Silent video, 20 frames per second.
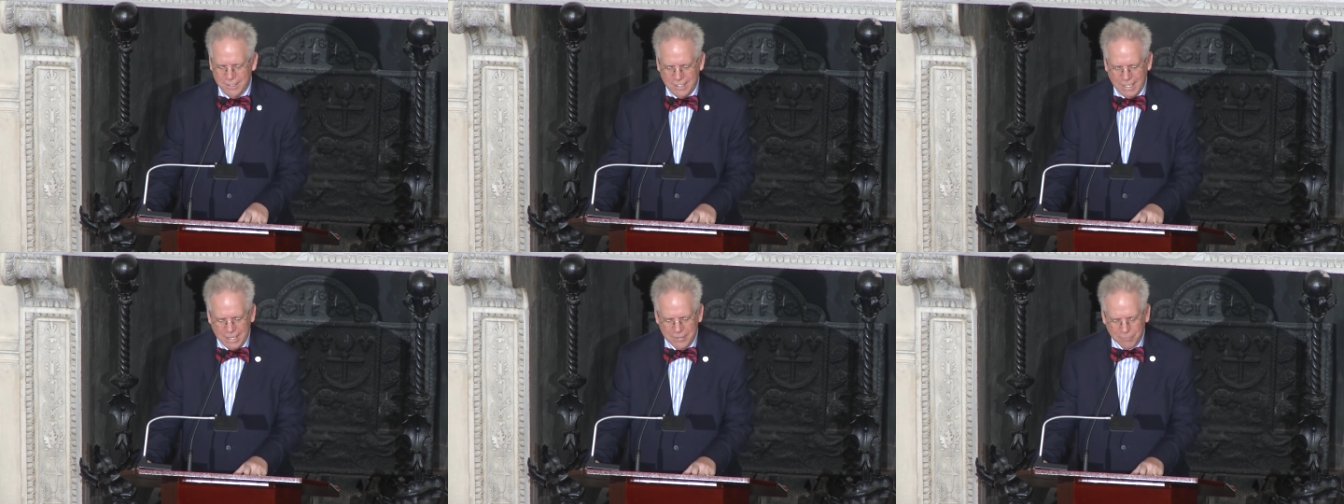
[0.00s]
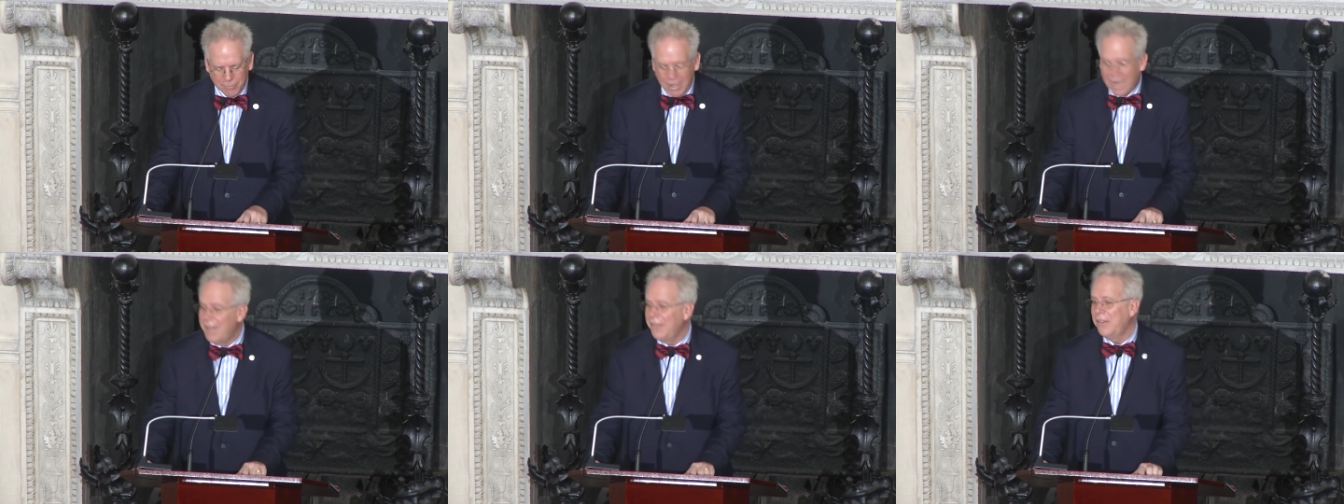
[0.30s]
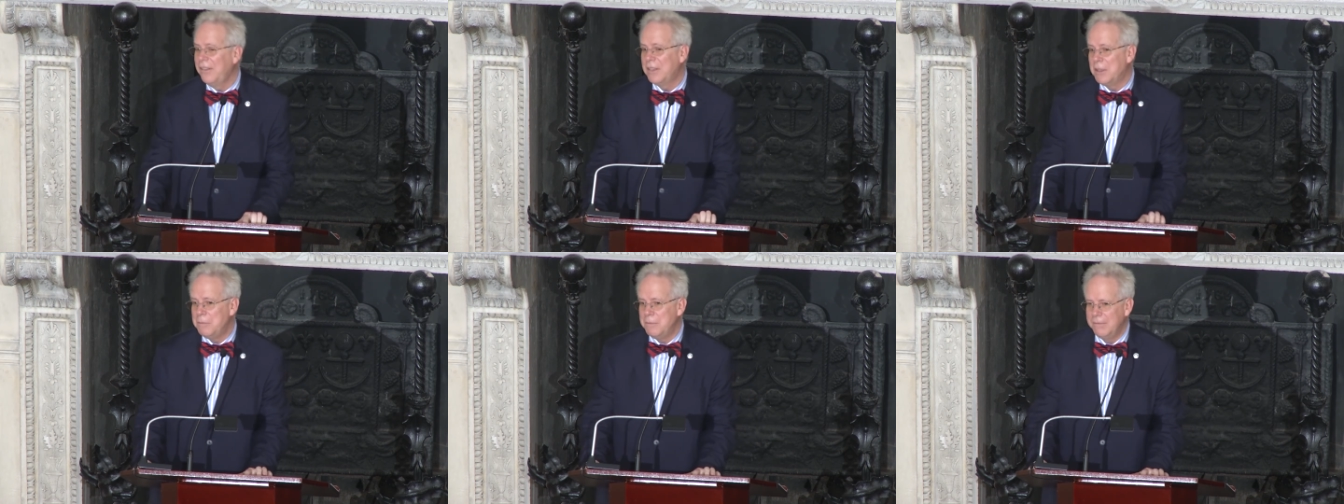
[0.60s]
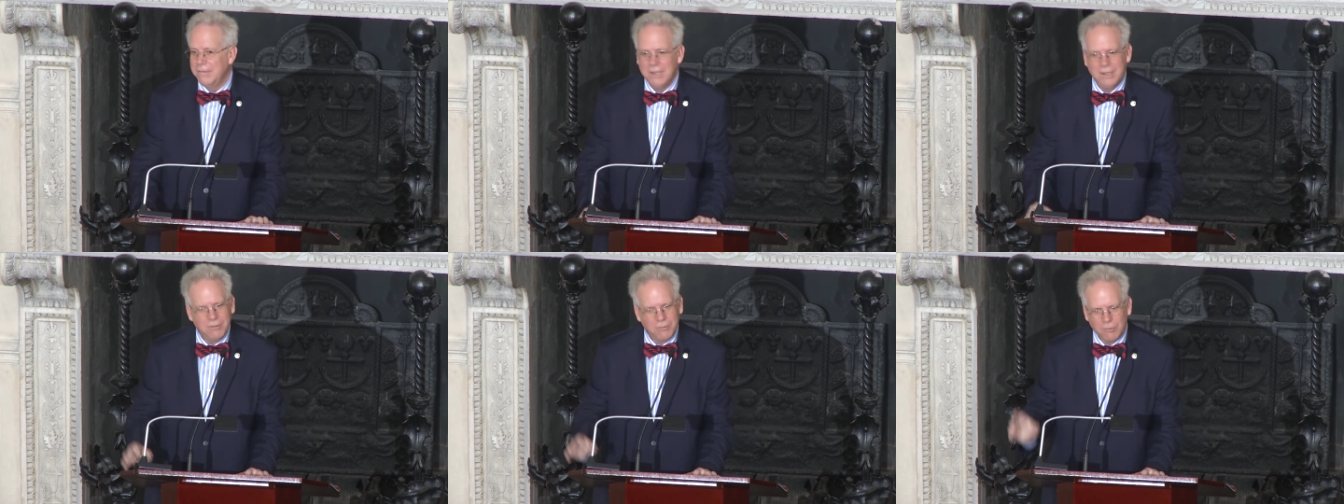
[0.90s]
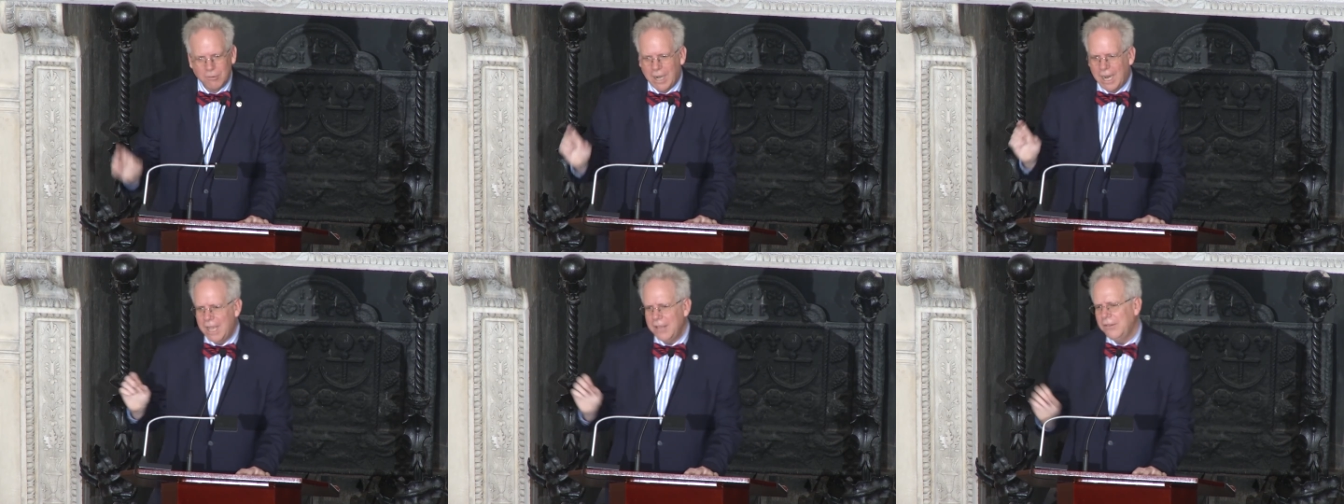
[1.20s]
And rather
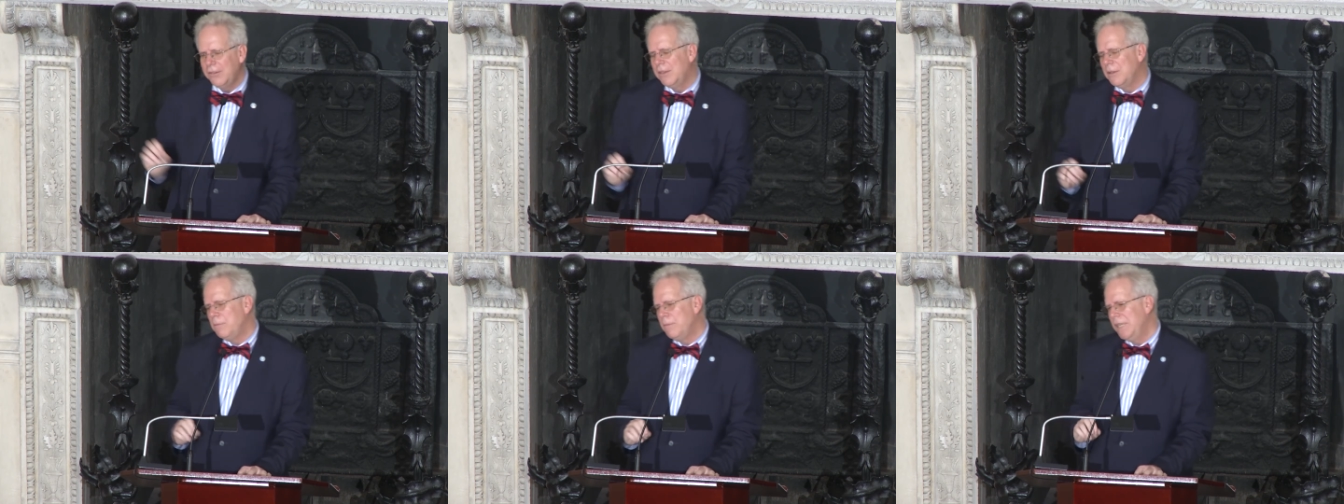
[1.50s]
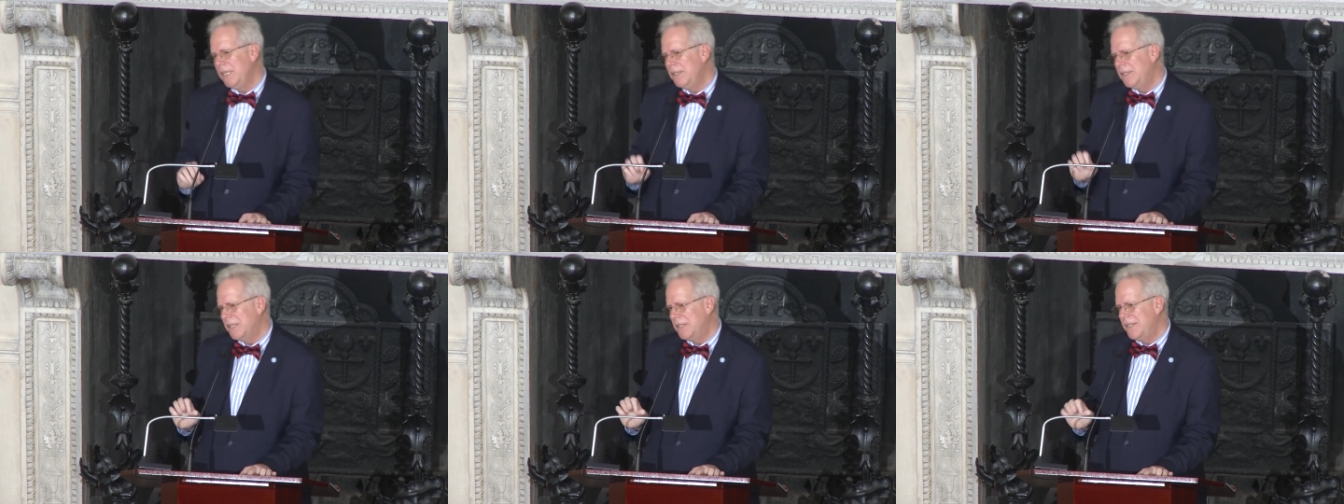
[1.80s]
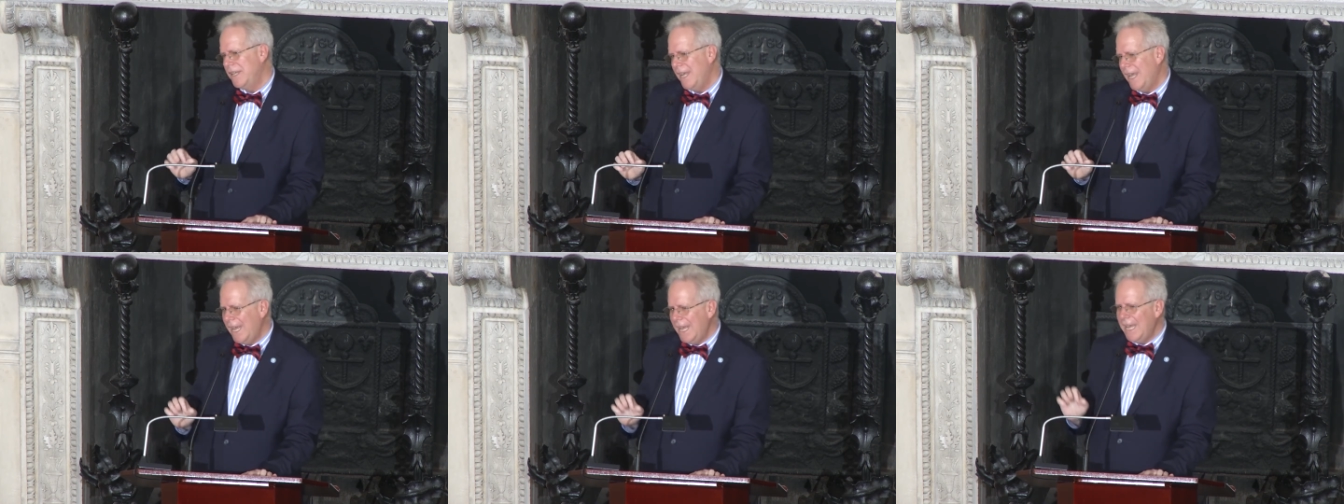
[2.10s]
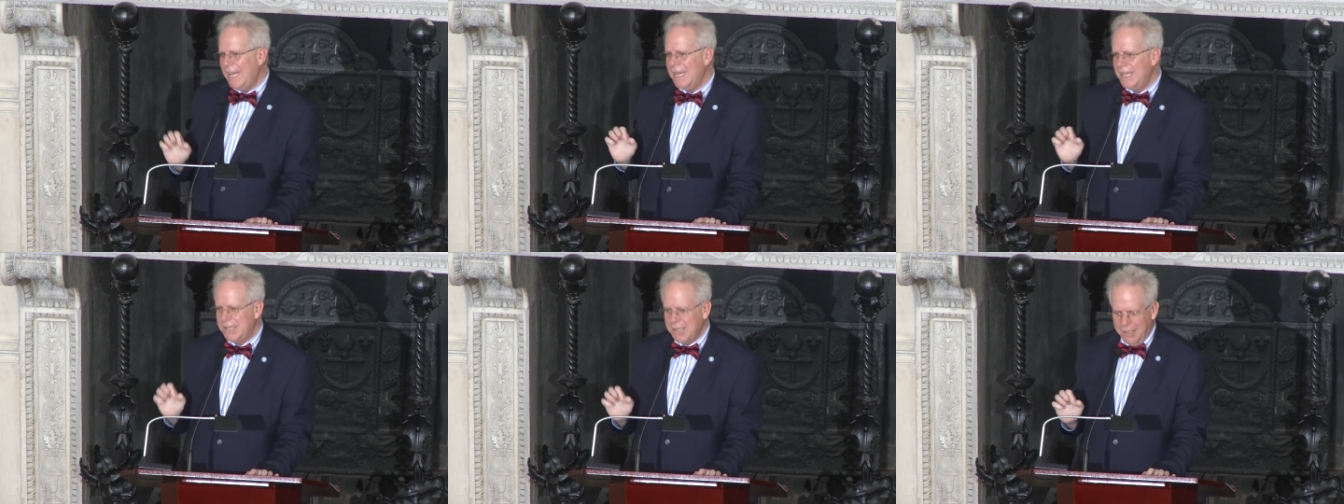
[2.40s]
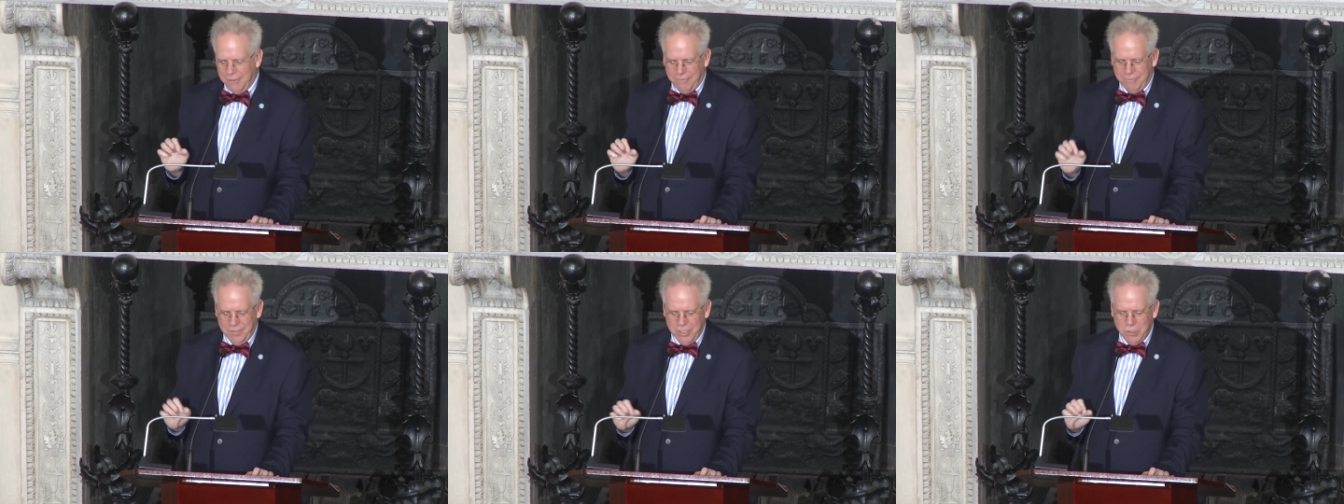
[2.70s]
than be detained
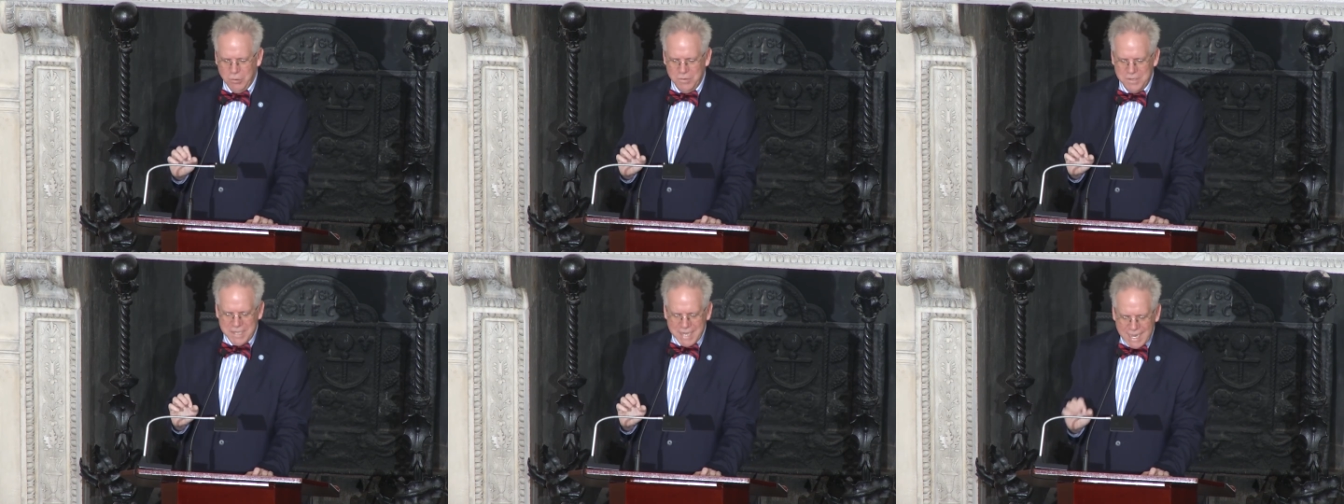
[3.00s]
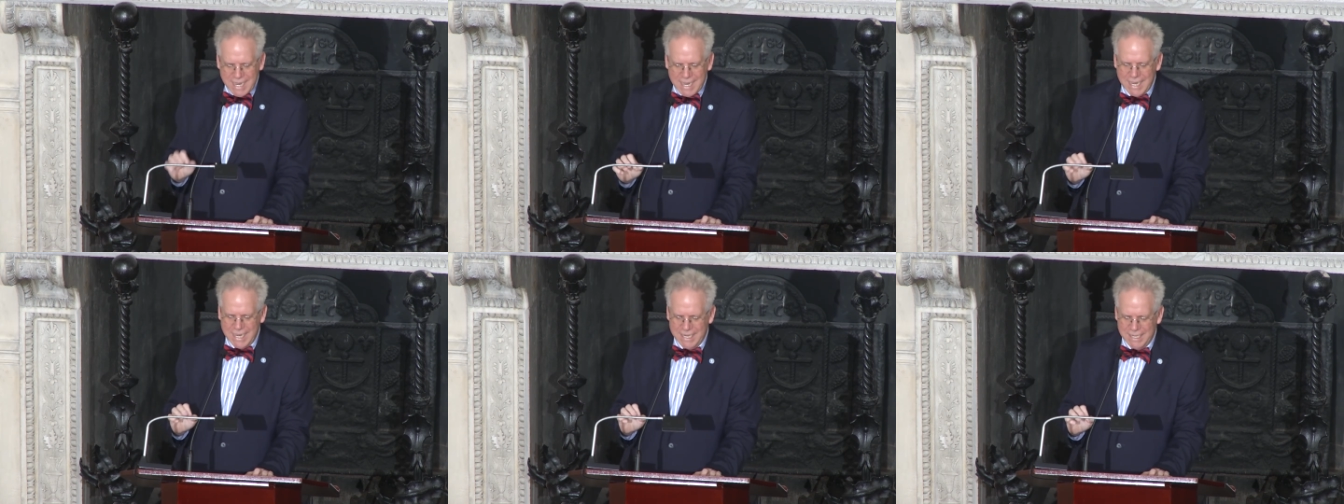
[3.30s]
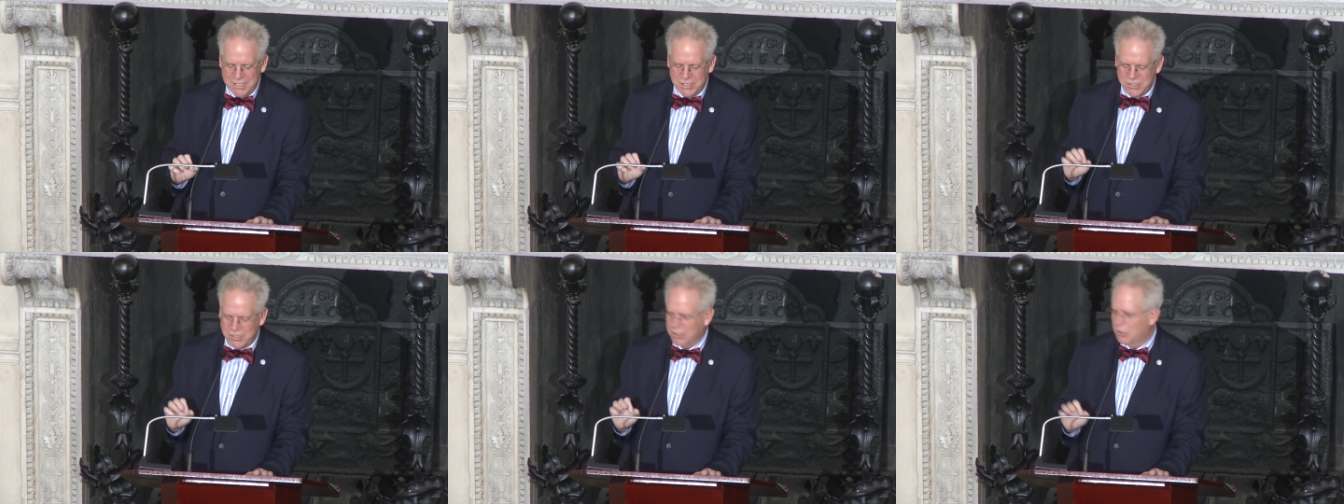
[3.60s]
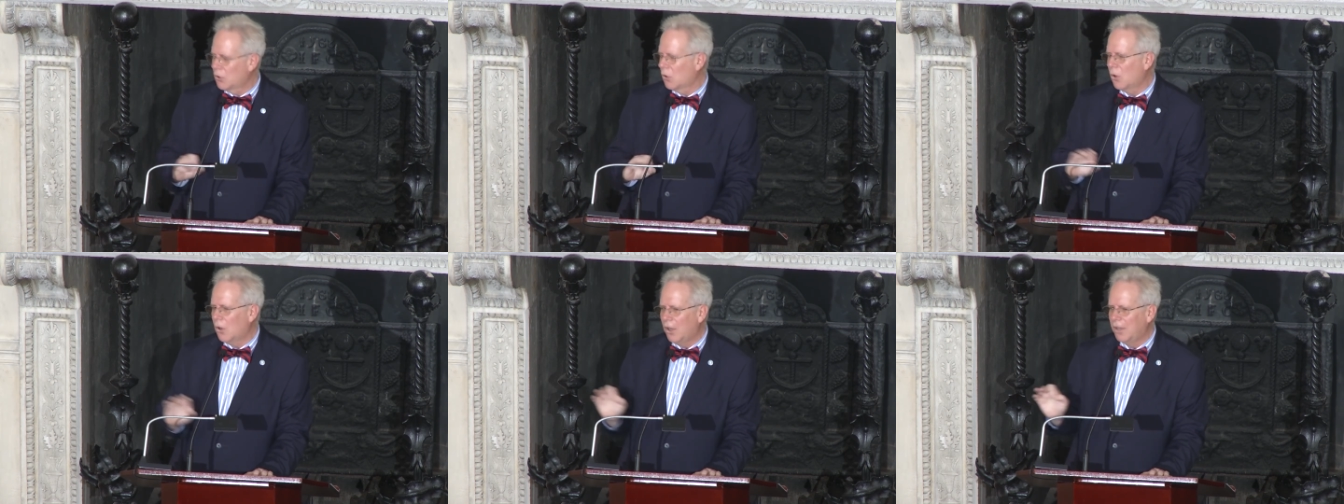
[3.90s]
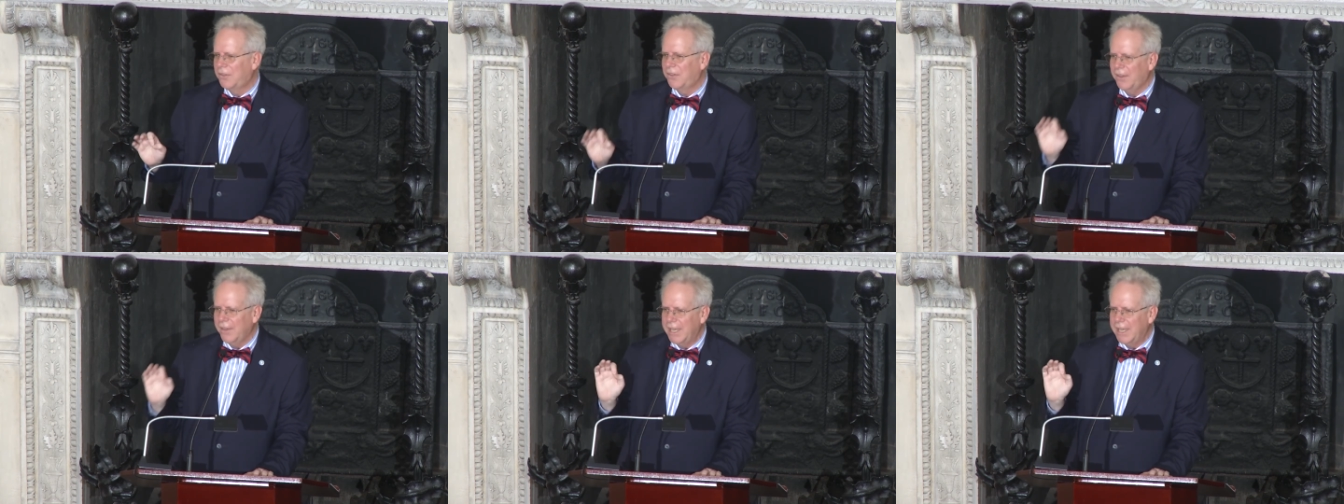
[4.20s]
a few days to cross